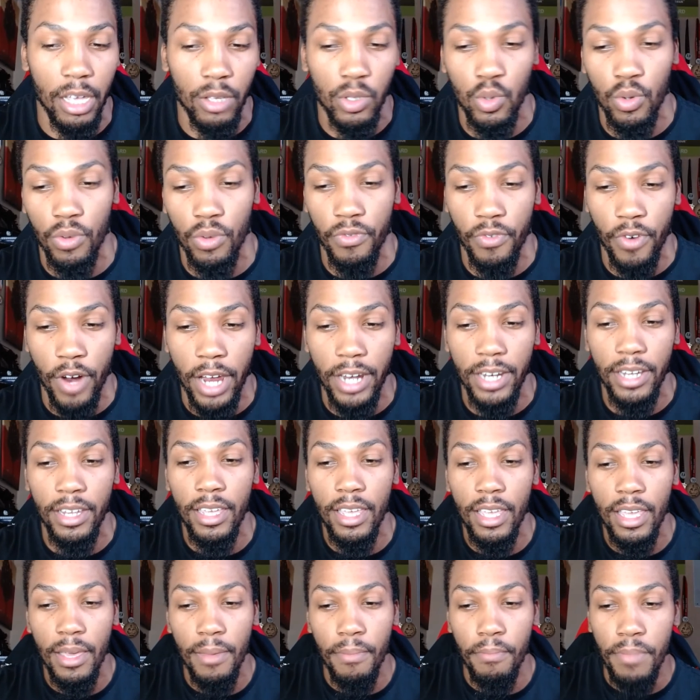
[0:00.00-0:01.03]
out to a friend.
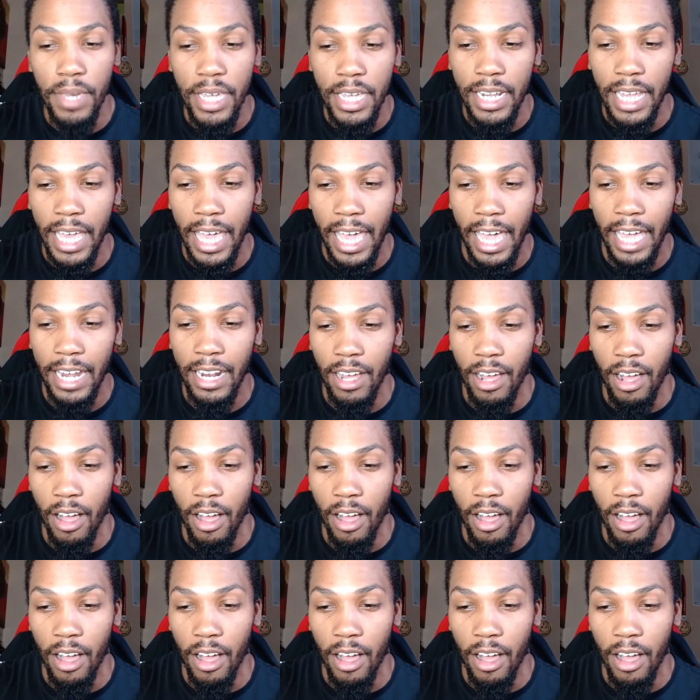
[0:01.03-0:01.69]
Meathead